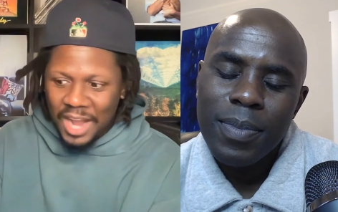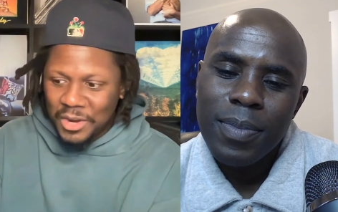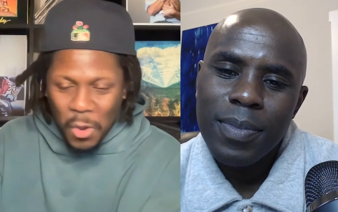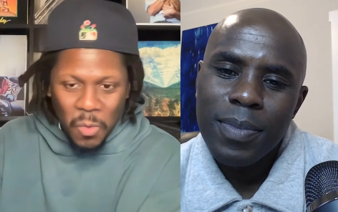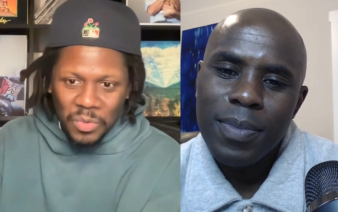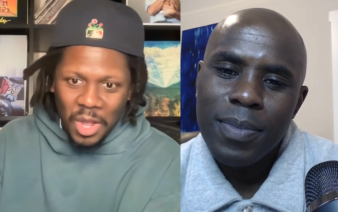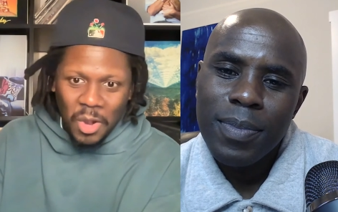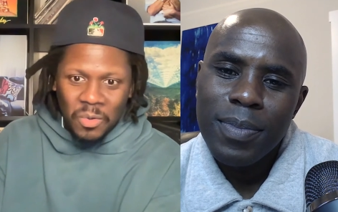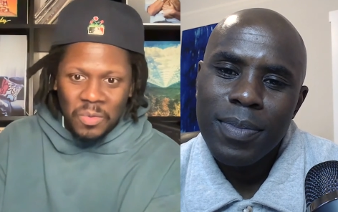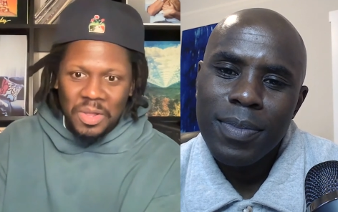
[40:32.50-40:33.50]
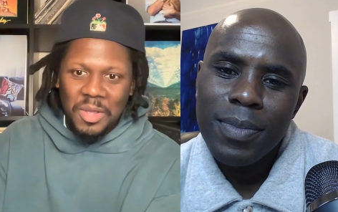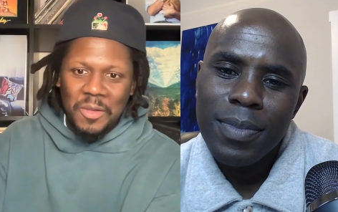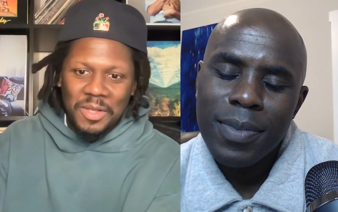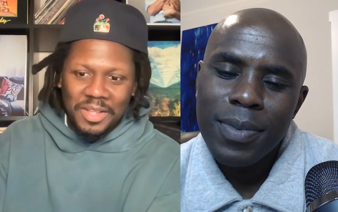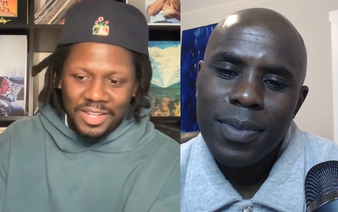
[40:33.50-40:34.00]
Speaker 1: I don't know
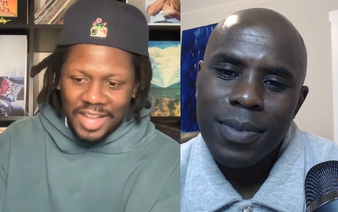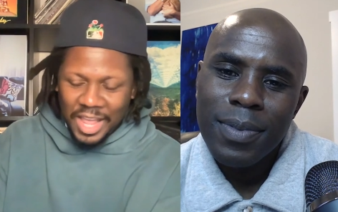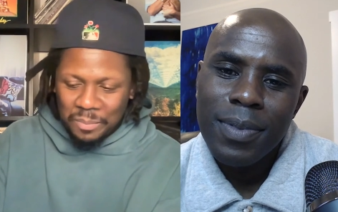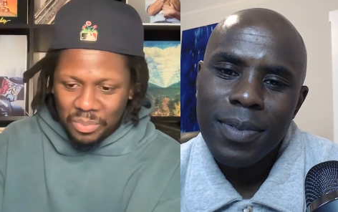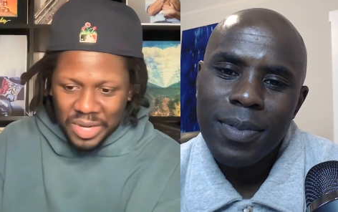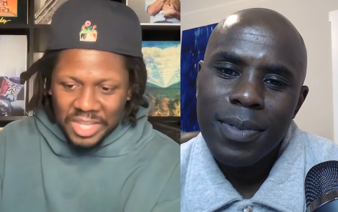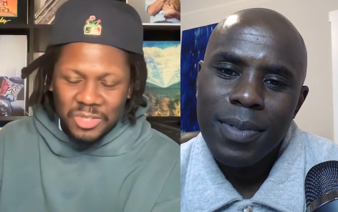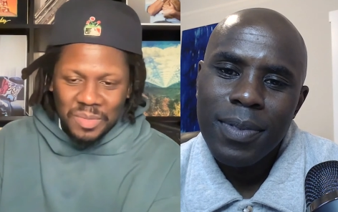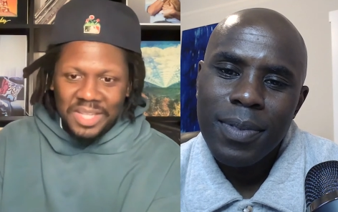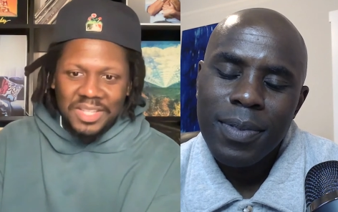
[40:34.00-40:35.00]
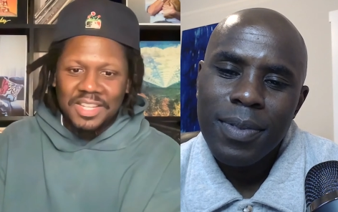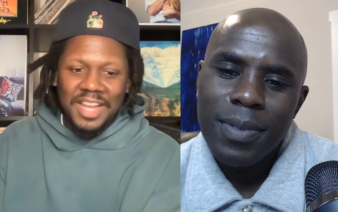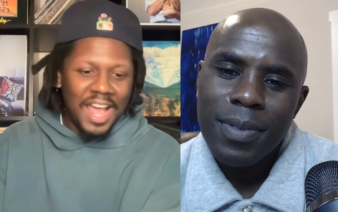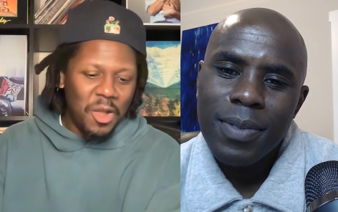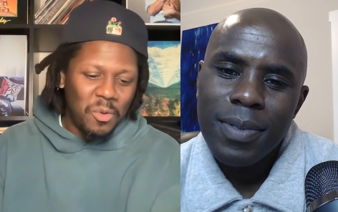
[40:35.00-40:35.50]
like brings me
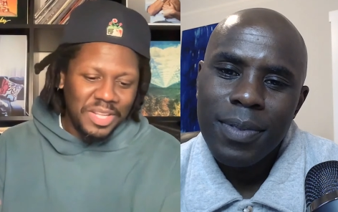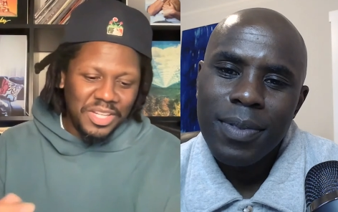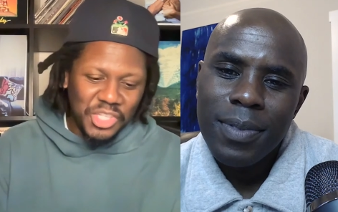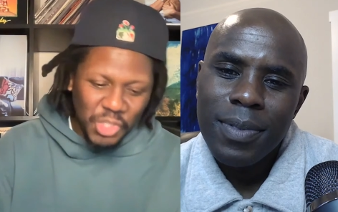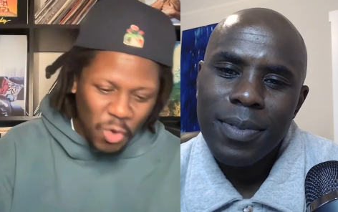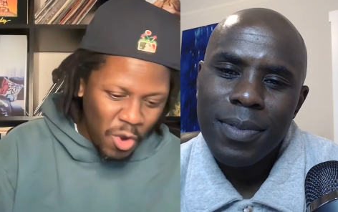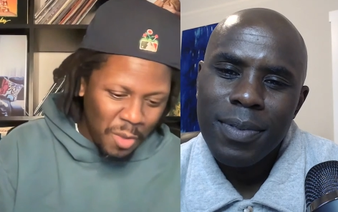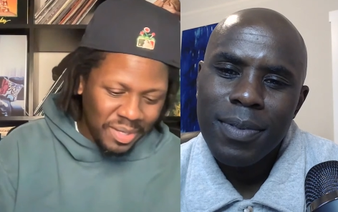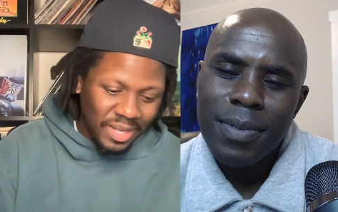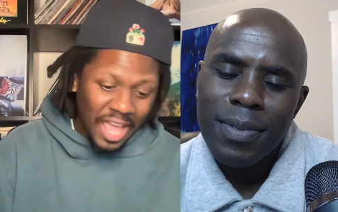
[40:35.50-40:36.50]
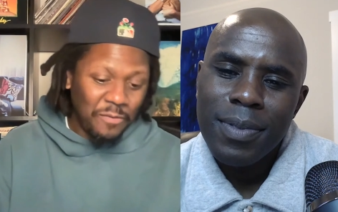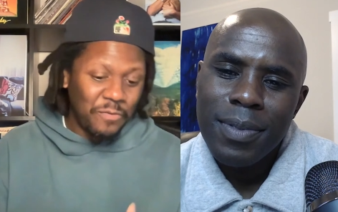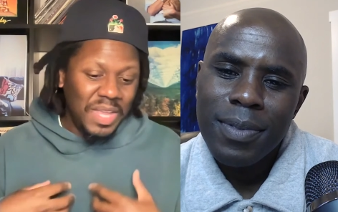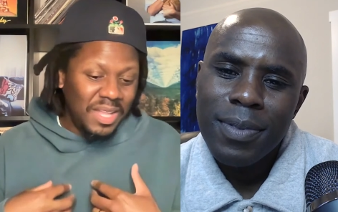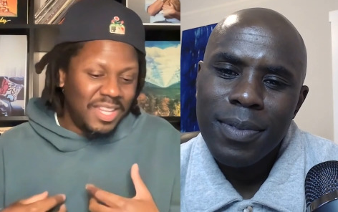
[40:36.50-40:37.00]
not only joy but like
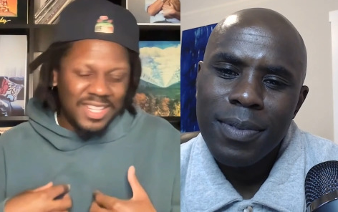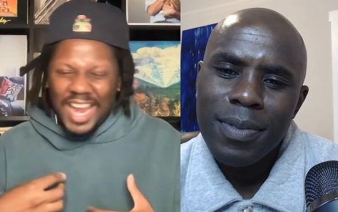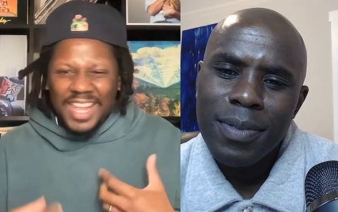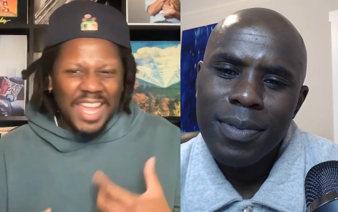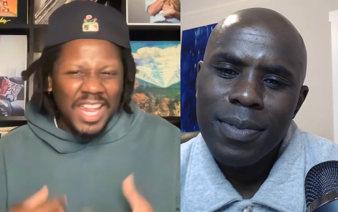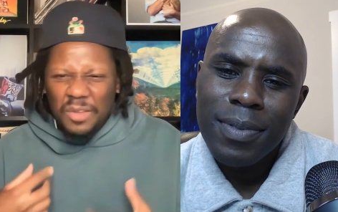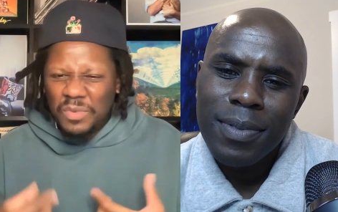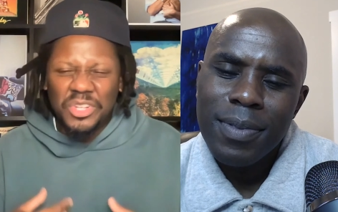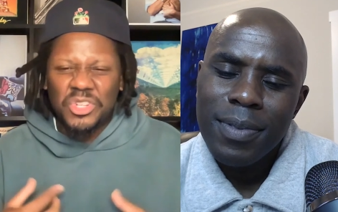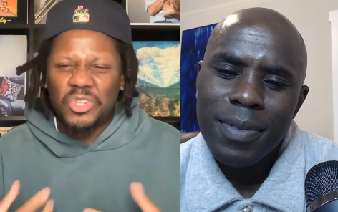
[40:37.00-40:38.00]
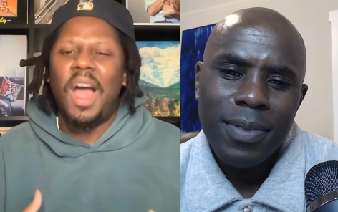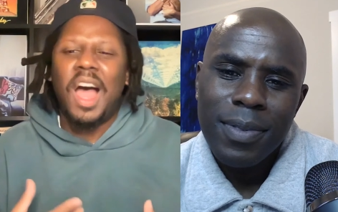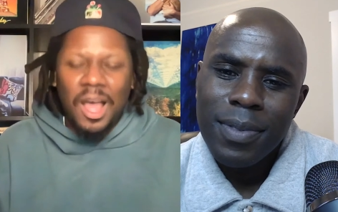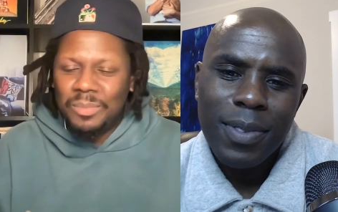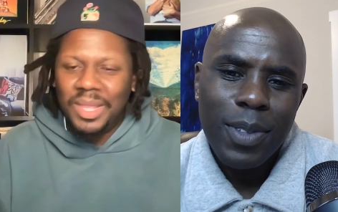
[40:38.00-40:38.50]
feelings that I can't even
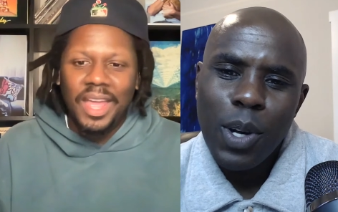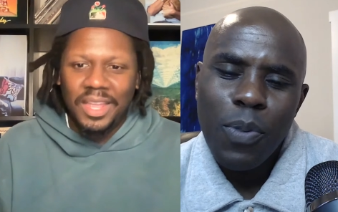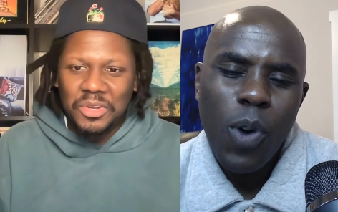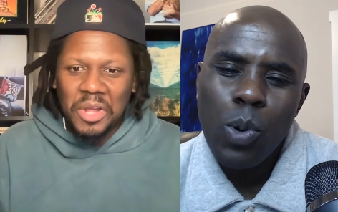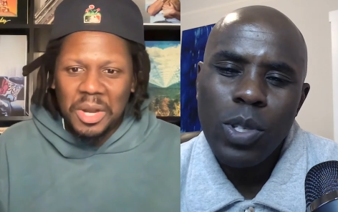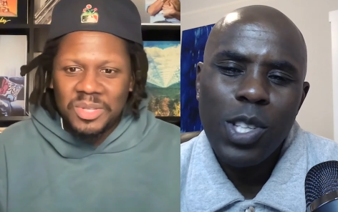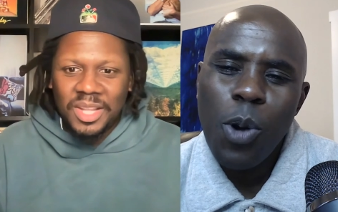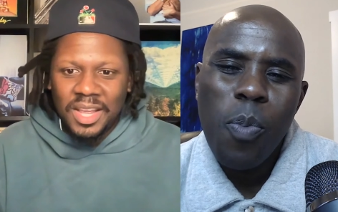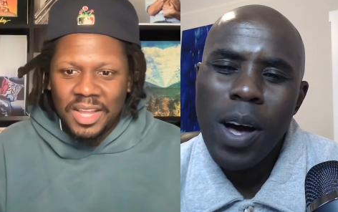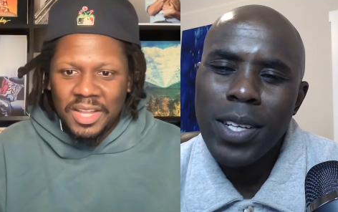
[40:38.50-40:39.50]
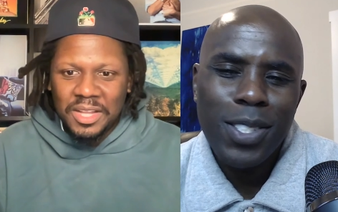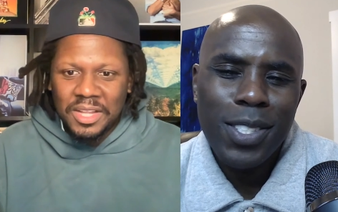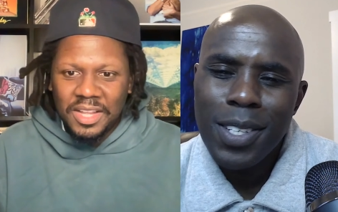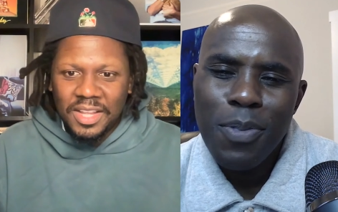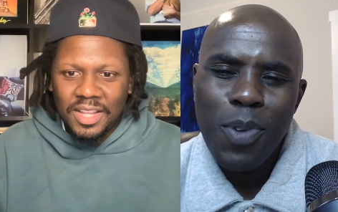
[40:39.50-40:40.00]
describe
Speaker 2: yet. Evoked so
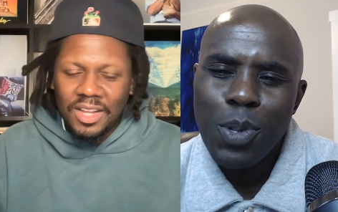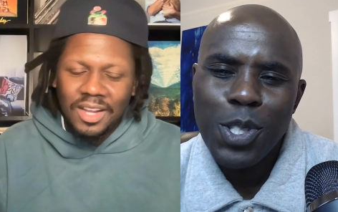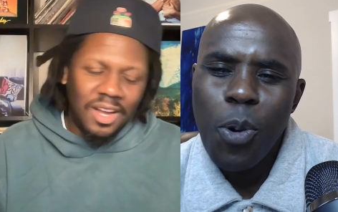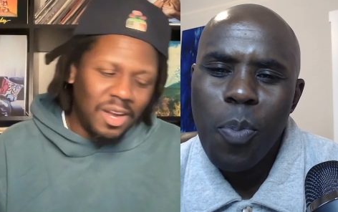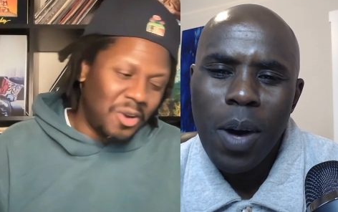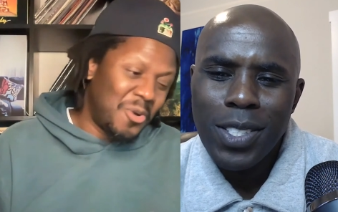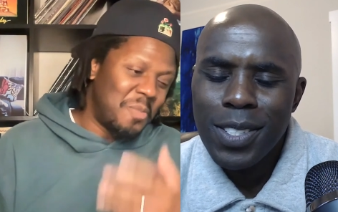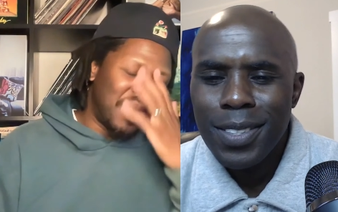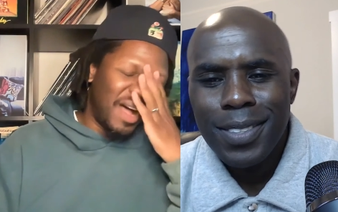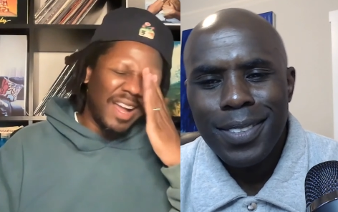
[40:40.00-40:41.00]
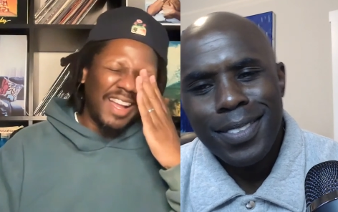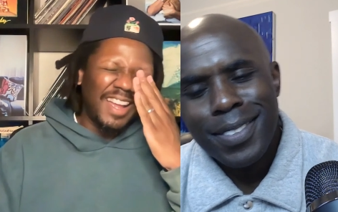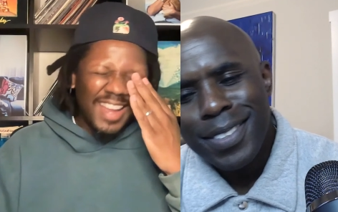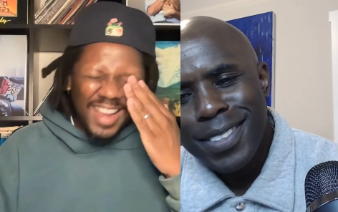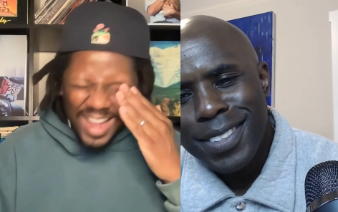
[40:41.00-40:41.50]
much. Evoked so oh much.
Speaker 1: My
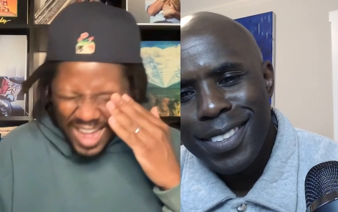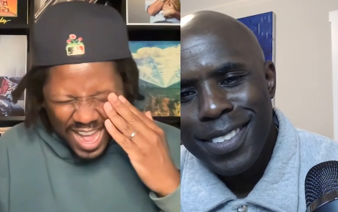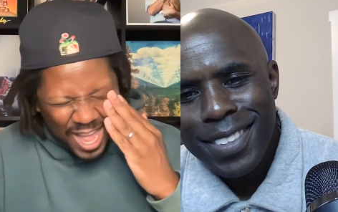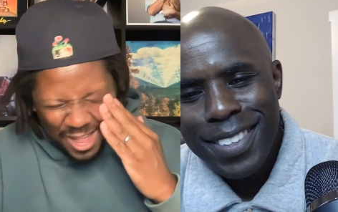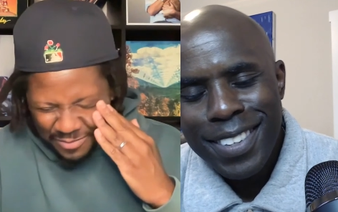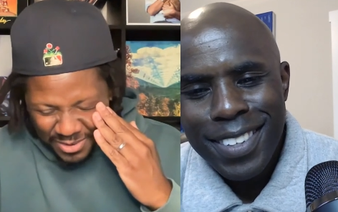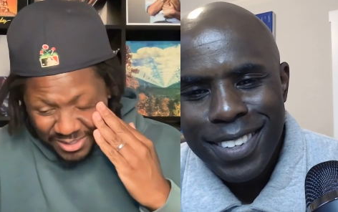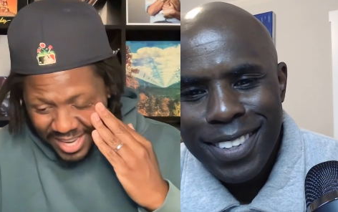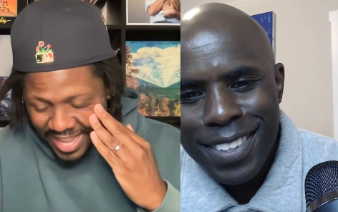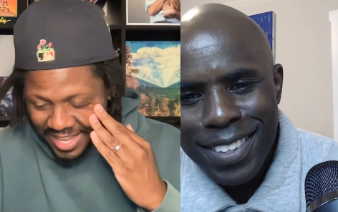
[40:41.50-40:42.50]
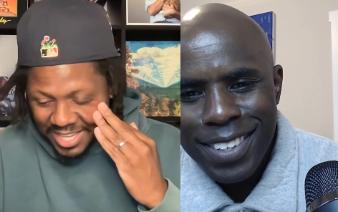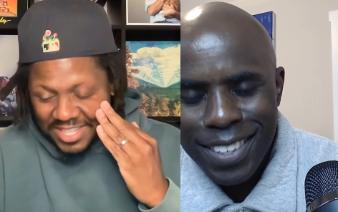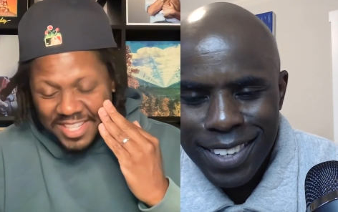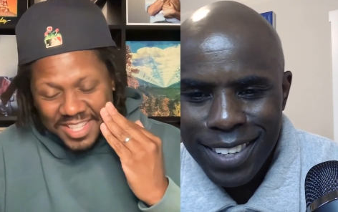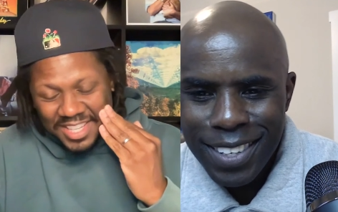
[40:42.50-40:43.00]
God, bro, like
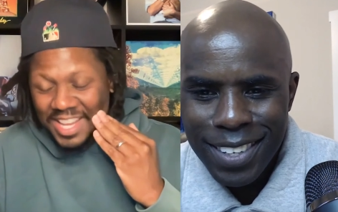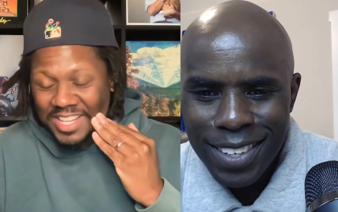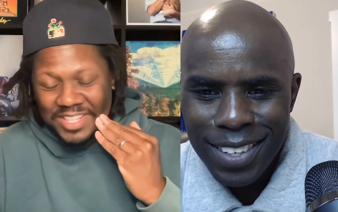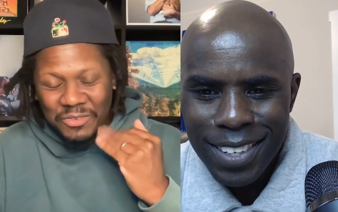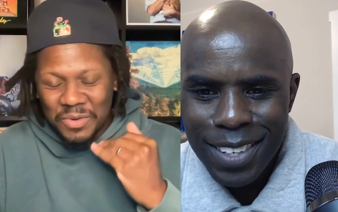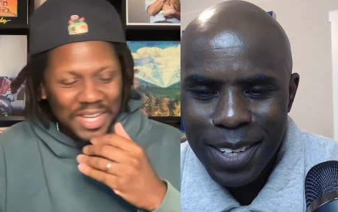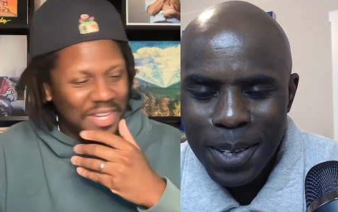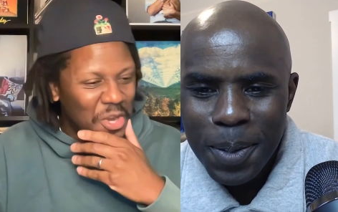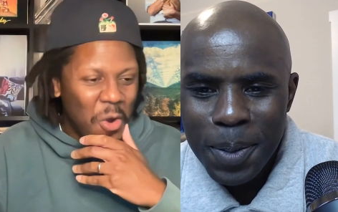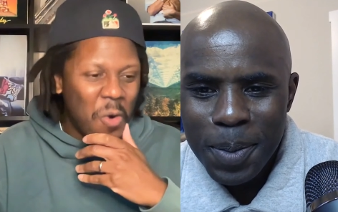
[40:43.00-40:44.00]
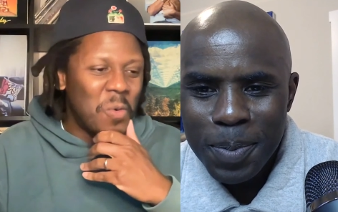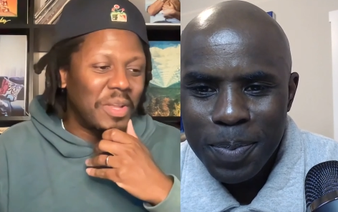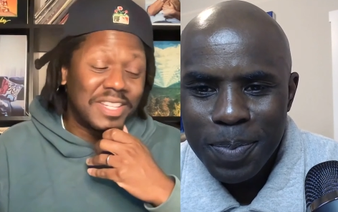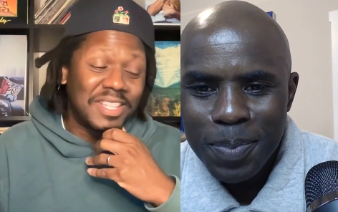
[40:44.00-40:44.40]
it's it's with no it's